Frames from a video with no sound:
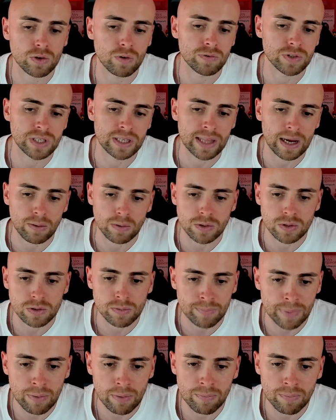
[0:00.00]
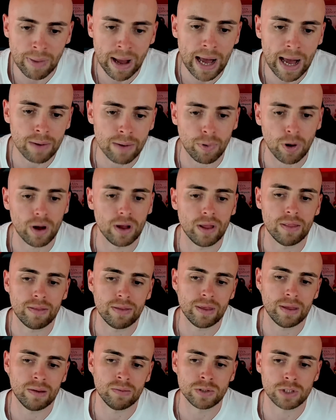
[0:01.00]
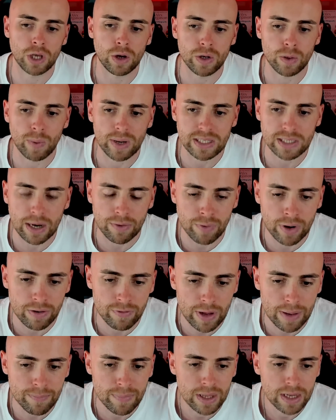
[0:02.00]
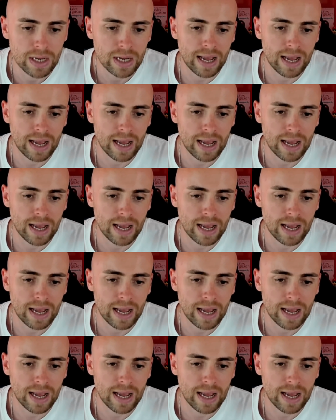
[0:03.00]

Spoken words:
Obviously, that was a bit bad, but it was the only way to get rid of him.